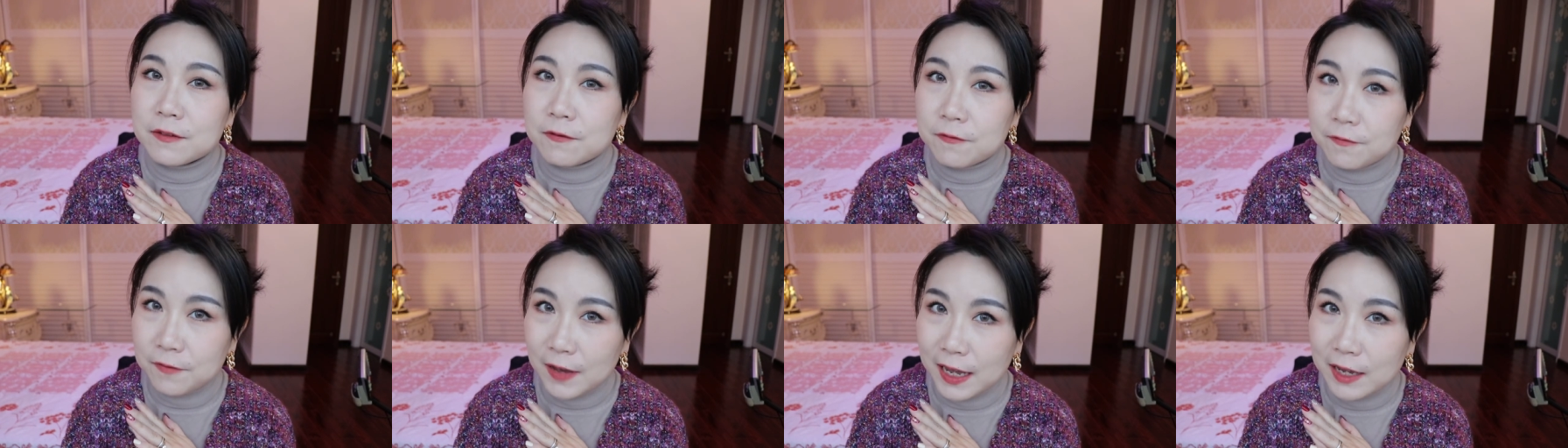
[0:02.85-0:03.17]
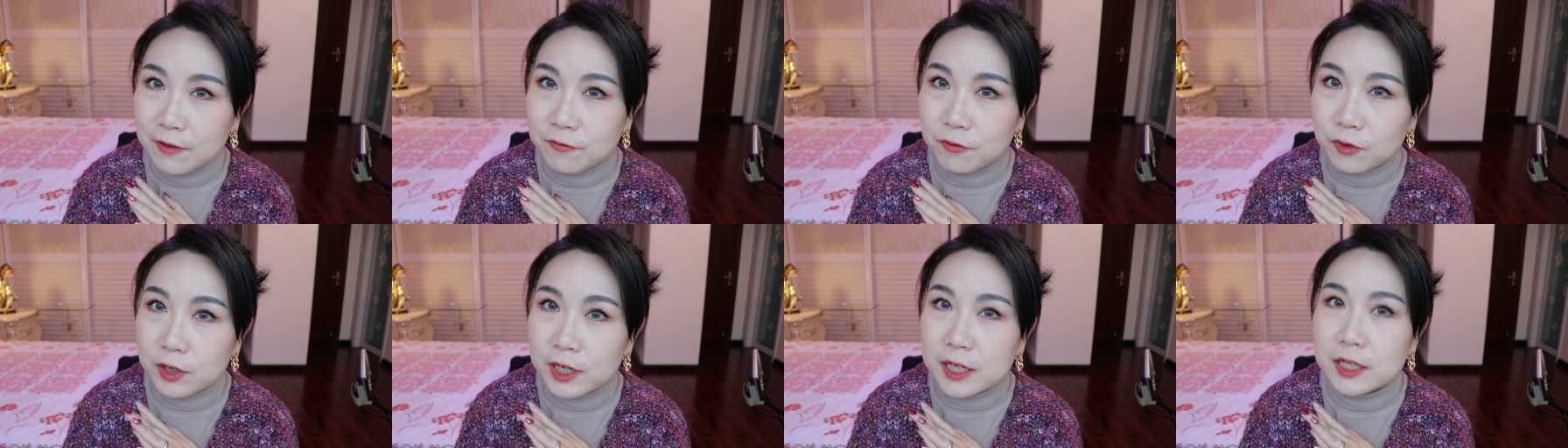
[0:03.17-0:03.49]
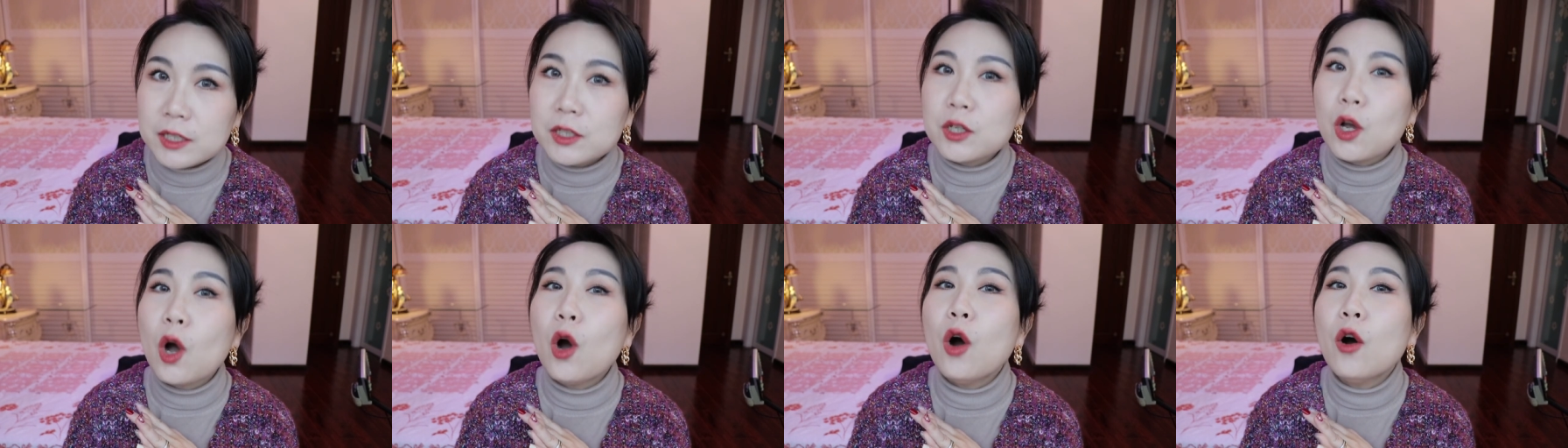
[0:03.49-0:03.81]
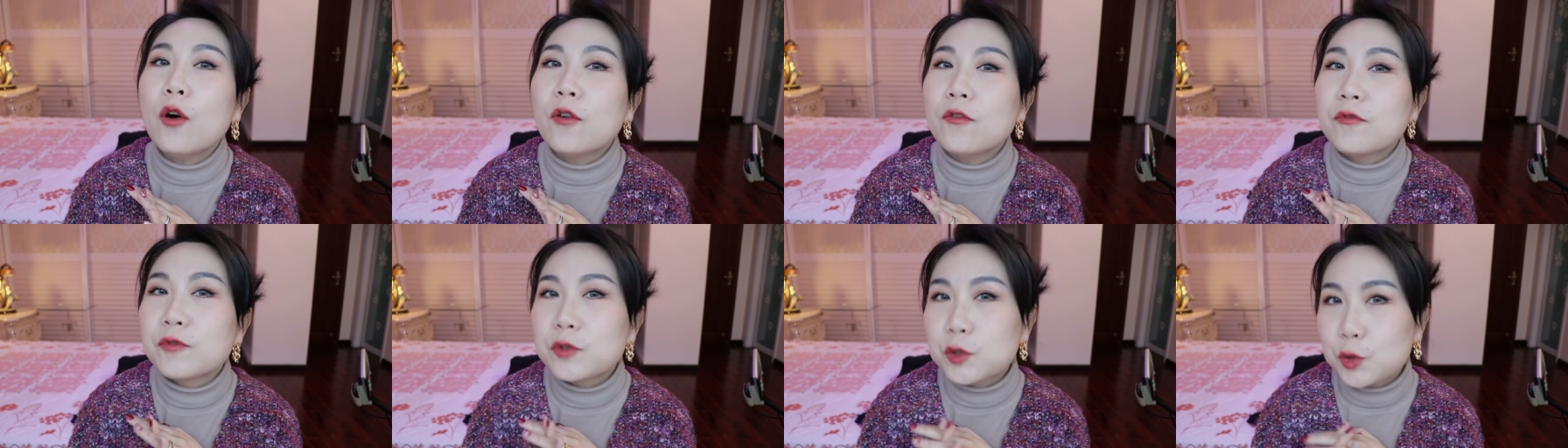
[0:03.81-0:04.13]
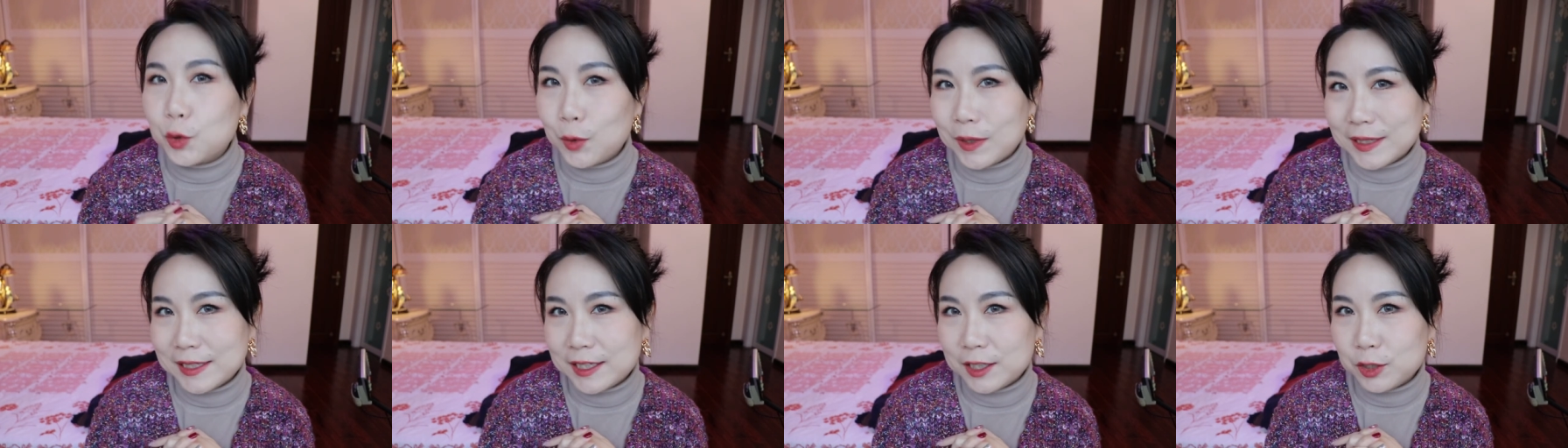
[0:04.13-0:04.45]
favorite of
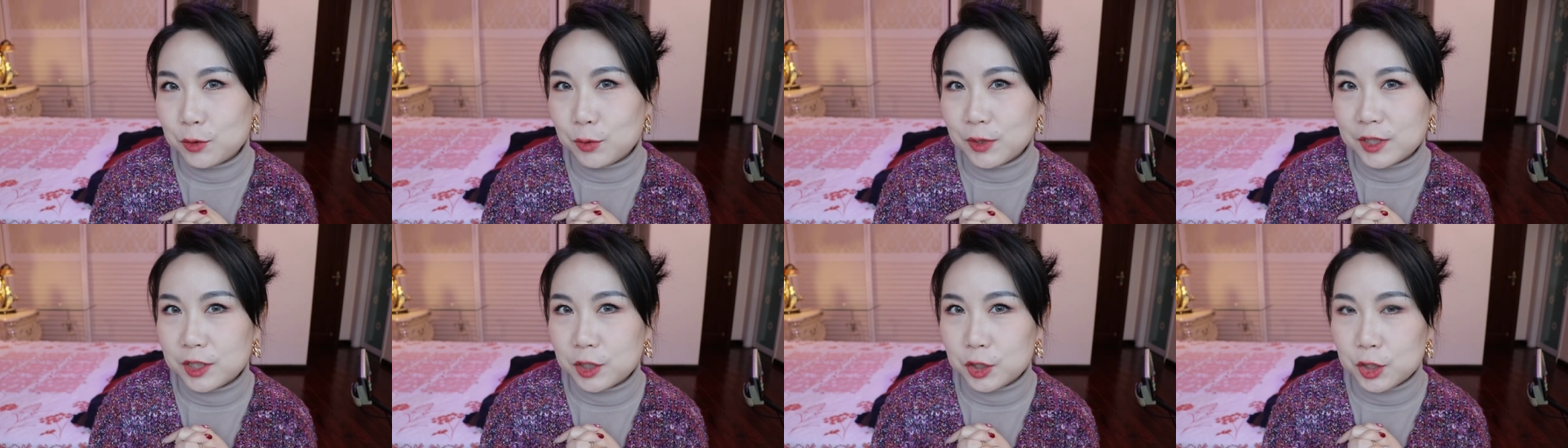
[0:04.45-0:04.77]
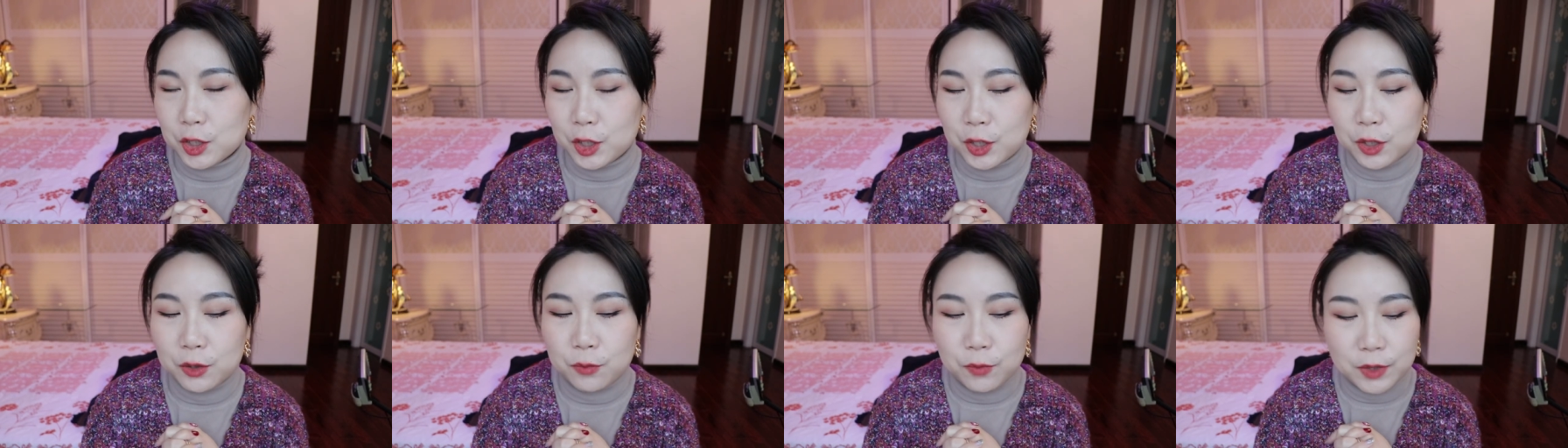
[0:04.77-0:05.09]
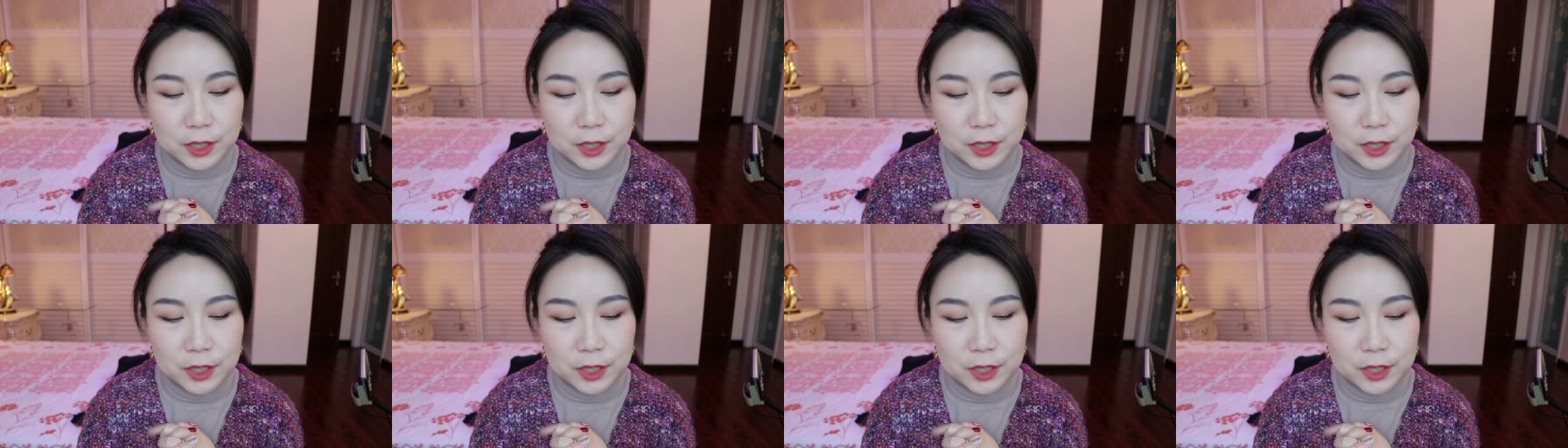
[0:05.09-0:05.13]
2022,